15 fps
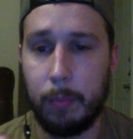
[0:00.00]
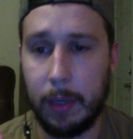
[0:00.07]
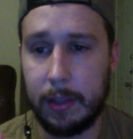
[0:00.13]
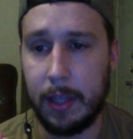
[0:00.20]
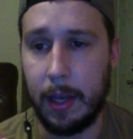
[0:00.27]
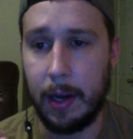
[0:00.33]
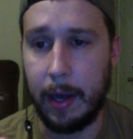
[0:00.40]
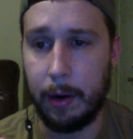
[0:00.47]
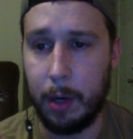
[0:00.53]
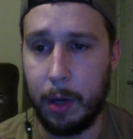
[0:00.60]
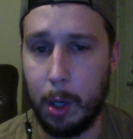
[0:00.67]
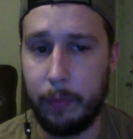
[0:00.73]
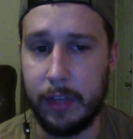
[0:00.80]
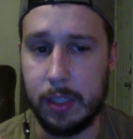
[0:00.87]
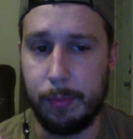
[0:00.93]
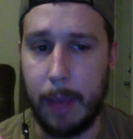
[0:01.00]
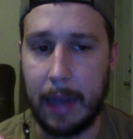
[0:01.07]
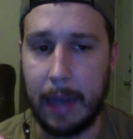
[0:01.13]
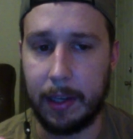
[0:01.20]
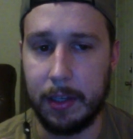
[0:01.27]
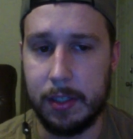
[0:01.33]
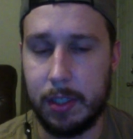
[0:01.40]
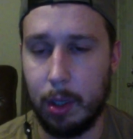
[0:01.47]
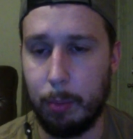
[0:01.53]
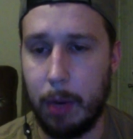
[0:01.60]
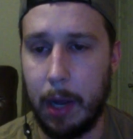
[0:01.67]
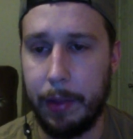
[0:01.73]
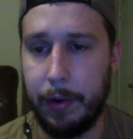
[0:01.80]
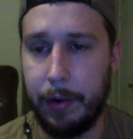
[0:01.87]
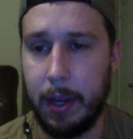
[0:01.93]
then I don't know if his back is still
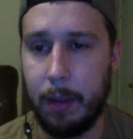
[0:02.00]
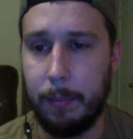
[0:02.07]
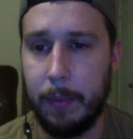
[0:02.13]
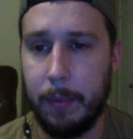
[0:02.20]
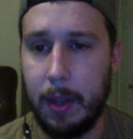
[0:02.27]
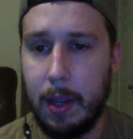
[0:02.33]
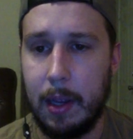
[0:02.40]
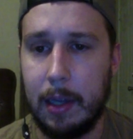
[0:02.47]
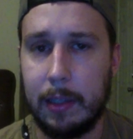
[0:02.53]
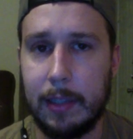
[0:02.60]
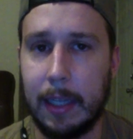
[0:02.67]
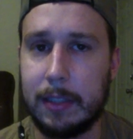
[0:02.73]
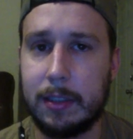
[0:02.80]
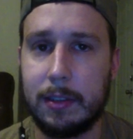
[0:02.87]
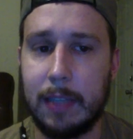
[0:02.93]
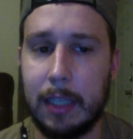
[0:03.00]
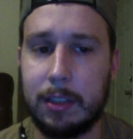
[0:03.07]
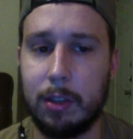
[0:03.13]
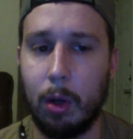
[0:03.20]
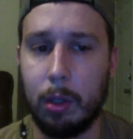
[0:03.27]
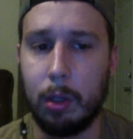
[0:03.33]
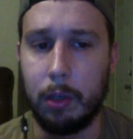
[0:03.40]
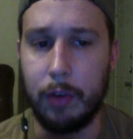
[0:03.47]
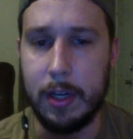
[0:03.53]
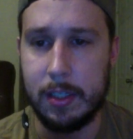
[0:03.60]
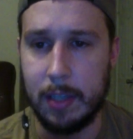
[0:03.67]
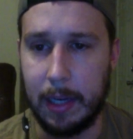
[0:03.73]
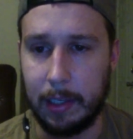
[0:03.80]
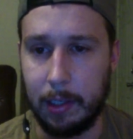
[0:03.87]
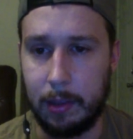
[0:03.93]
bothering him. That's the only reason
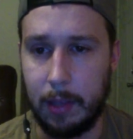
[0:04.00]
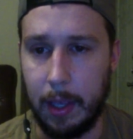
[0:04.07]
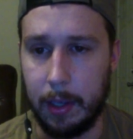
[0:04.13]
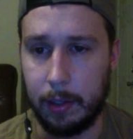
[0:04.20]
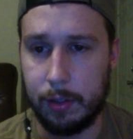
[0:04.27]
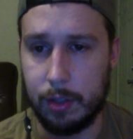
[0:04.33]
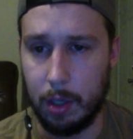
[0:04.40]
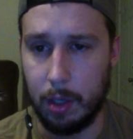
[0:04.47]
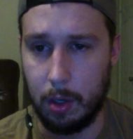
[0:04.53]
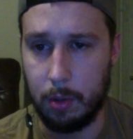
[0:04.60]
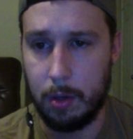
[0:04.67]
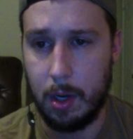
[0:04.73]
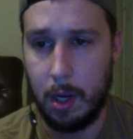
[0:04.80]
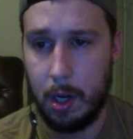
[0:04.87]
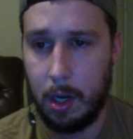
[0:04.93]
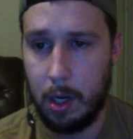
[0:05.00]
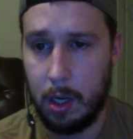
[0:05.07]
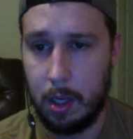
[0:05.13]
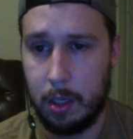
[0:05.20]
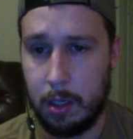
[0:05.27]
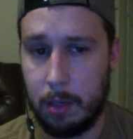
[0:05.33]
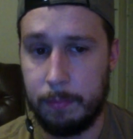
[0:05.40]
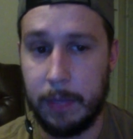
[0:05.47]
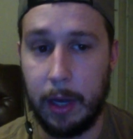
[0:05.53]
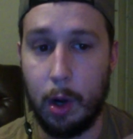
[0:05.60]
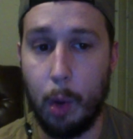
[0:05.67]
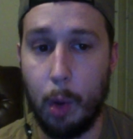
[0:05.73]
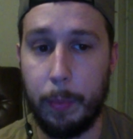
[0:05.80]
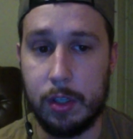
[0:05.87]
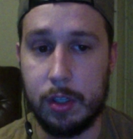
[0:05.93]
I could think. So I'm not
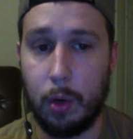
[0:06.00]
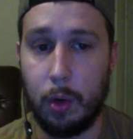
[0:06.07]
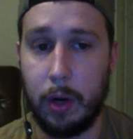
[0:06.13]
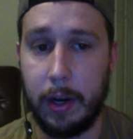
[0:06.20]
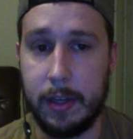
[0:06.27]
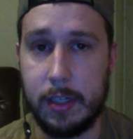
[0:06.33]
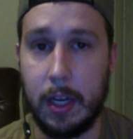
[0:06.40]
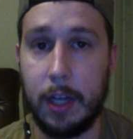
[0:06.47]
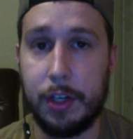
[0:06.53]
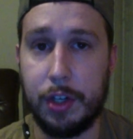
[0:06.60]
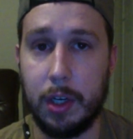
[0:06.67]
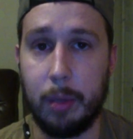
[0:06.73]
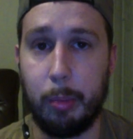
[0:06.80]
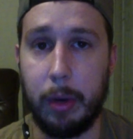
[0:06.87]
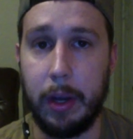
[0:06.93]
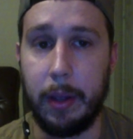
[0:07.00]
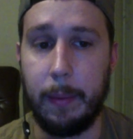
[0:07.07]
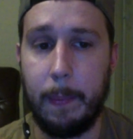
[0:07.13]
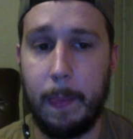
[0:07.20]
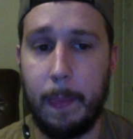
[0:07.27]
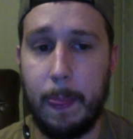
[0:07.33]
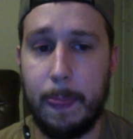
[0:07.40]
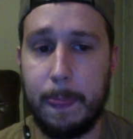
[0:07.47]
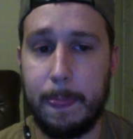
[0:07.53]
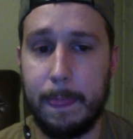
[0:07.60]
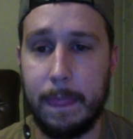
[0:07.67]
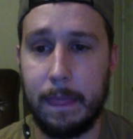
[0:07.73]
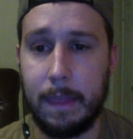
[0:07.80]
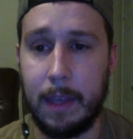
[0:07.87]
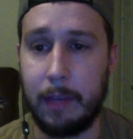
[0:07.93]
hoping Sohan is injured, but
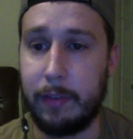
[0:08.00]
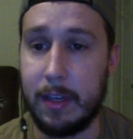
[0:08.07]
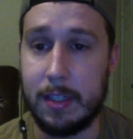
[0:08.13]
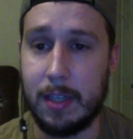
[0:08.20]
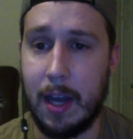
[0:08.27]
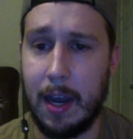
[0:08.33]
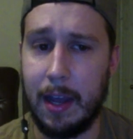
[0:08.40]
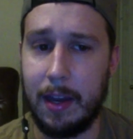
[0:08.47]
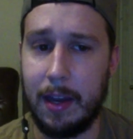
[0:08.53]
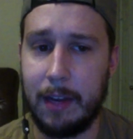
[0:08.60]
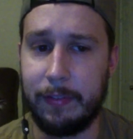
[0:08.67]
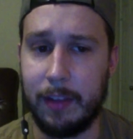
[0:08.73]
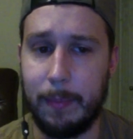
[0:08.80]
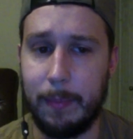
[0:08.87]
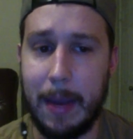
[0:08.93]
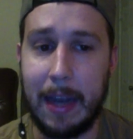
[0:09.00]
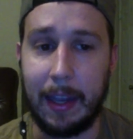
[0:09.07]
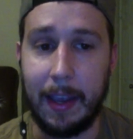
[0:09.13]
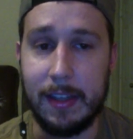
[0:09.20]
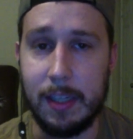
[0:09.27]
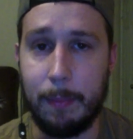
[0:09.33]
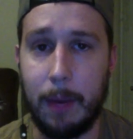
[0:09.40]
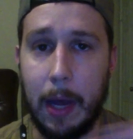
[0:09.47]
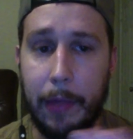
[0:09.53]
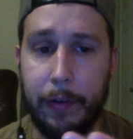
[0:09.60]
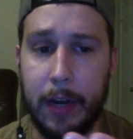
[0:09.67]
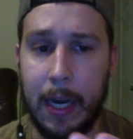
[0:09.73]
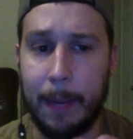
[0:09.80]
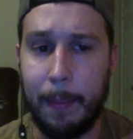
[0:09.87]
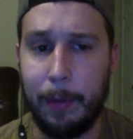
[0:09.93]
if he's not, if the back isn't
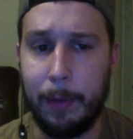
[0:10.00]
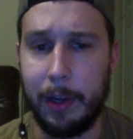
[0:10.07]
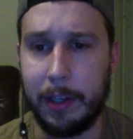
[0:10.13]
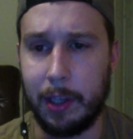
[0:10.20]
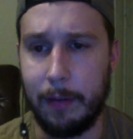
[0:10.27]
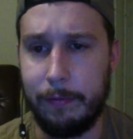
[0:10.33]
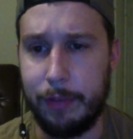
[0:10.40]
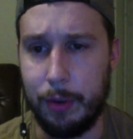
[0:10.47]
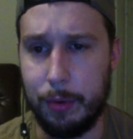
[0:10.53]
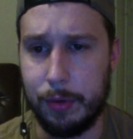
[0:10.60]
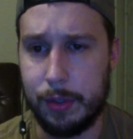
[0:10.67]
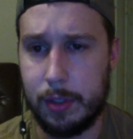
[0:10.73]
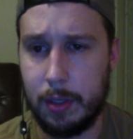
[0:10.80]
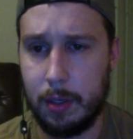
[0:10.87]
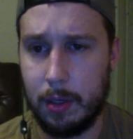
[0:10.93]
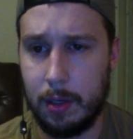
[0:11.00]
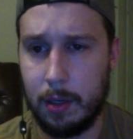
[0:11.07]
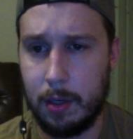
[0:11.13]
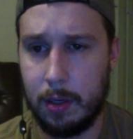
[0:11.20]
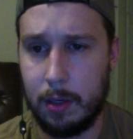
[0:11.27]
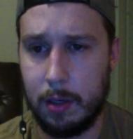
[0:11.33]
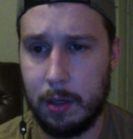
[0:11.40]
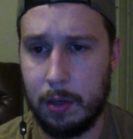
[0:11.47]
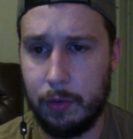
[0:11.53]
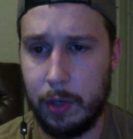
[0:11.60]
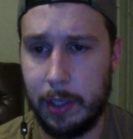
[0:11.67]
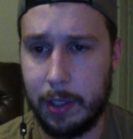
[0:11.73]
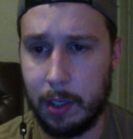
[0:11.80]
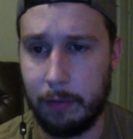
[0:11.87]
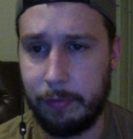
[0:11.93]
bothering him, I'm really confused.
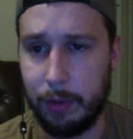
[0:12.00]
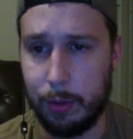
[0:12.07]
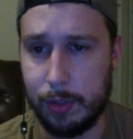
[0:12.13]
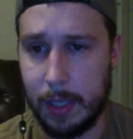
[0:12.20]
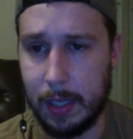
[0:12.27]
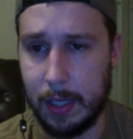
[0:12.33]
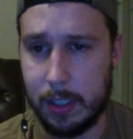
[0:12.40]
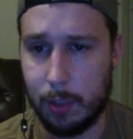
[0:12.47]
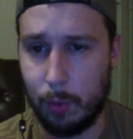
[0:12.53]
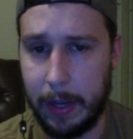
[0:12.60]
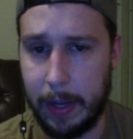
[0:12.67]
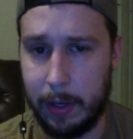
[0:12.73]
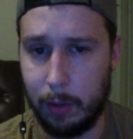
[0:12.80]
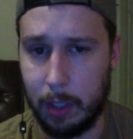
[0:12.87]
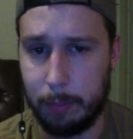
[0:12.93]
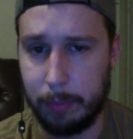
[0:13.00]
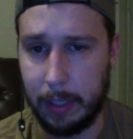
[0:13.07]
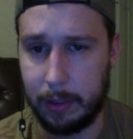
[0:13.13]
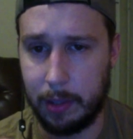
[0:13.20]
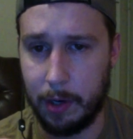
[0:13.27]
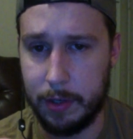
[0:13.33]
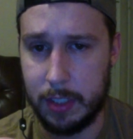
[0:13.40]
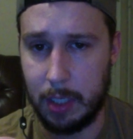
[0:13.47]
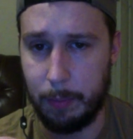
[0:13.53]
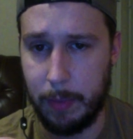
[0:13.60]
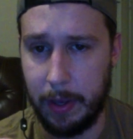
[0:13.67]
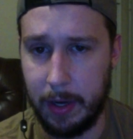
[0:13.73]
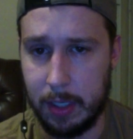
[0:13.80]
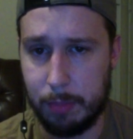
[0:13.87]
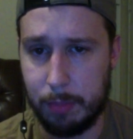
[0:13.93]
Really confused as to why he'd only played 13
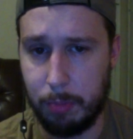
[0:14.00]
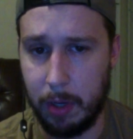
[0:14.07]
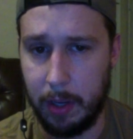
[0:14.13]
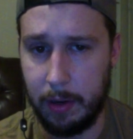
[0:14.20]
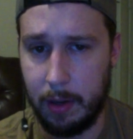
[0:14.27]
minutes, but